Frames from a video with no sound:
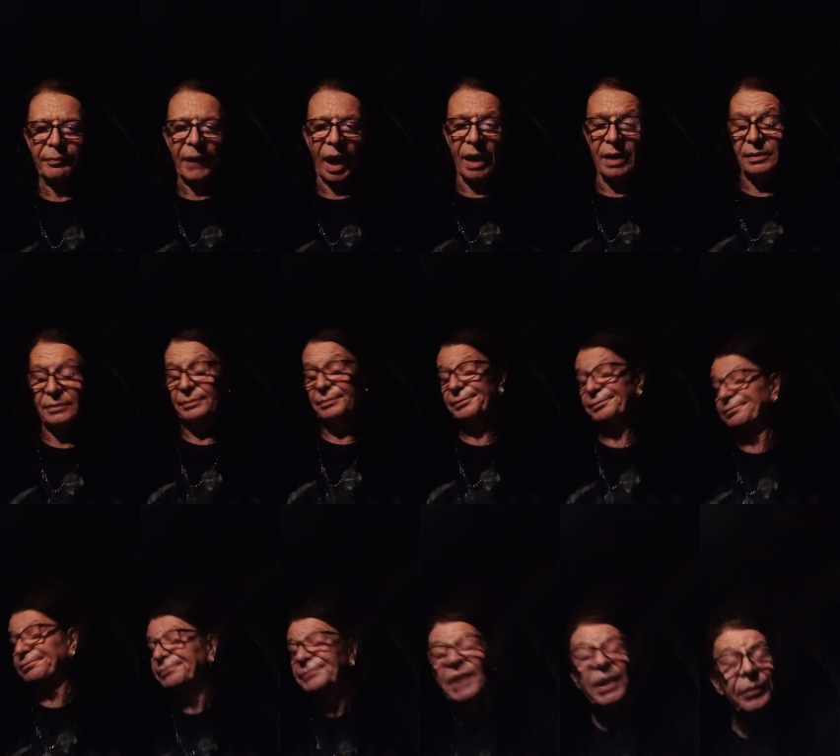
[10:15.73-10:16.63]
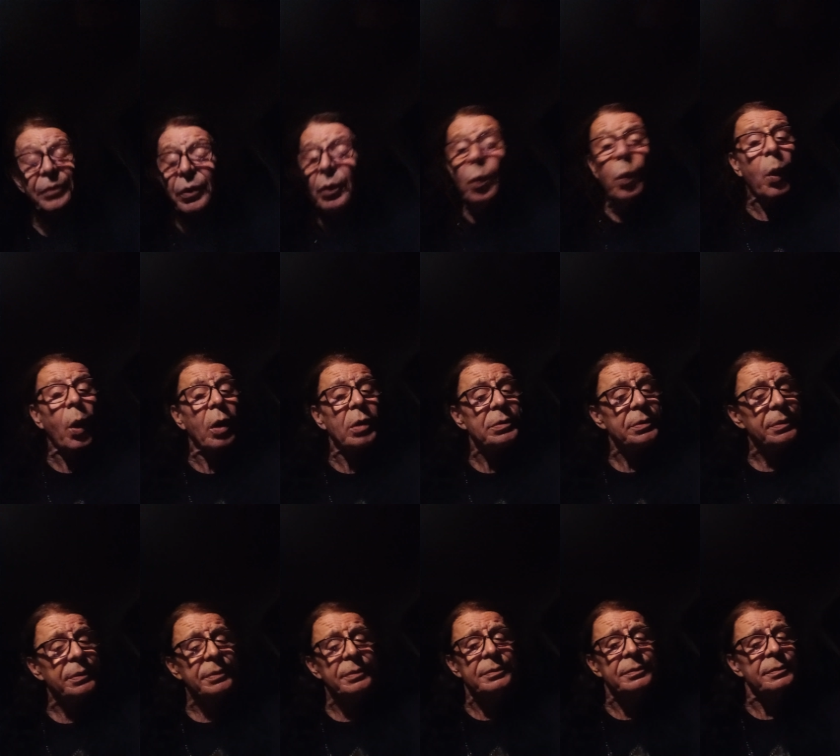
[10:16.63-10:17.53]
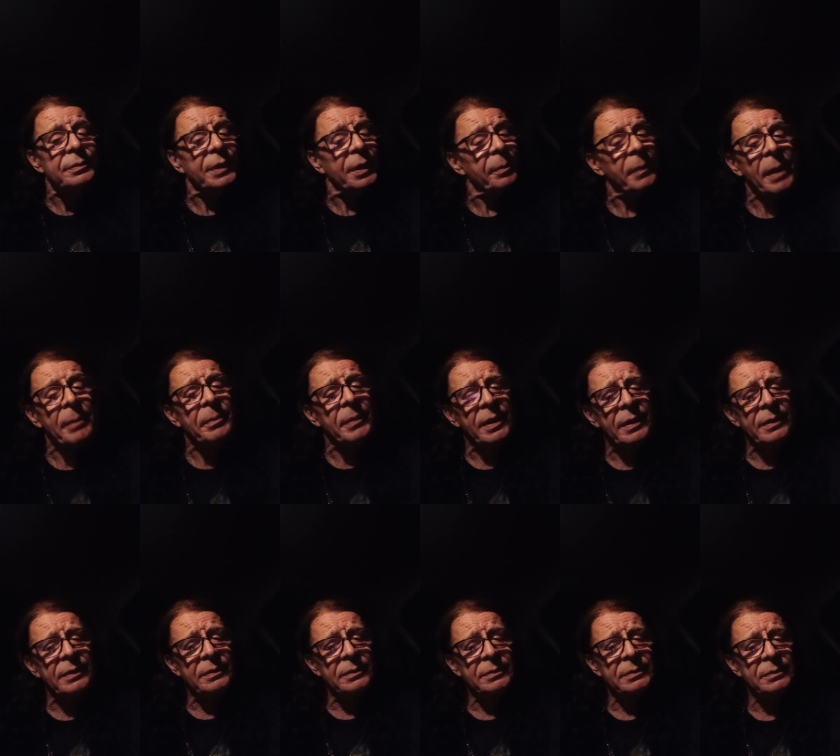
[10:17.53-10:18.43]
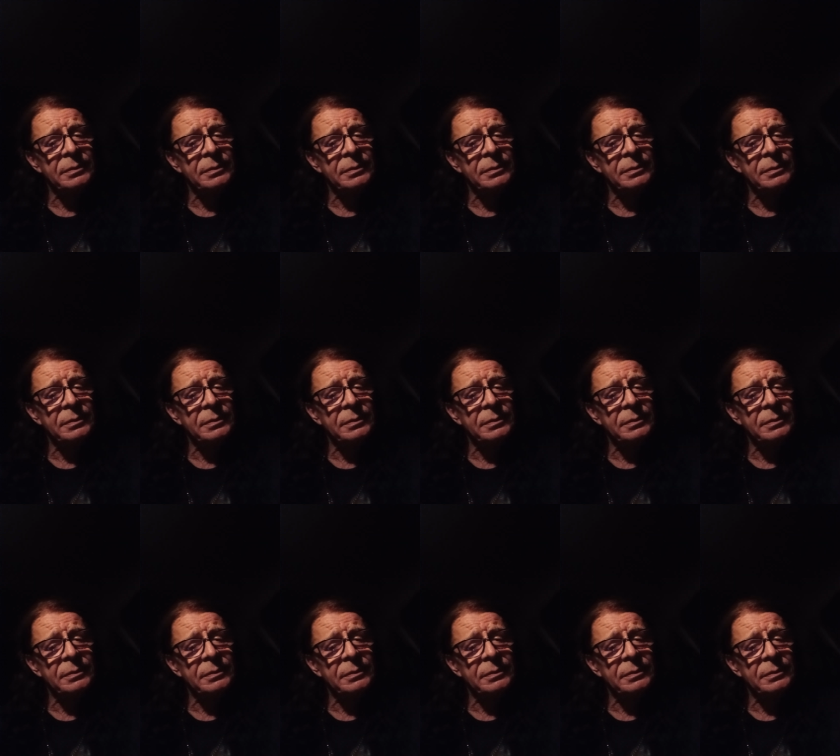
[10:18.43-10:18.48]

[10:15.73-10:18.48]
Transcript: And if you want, remember,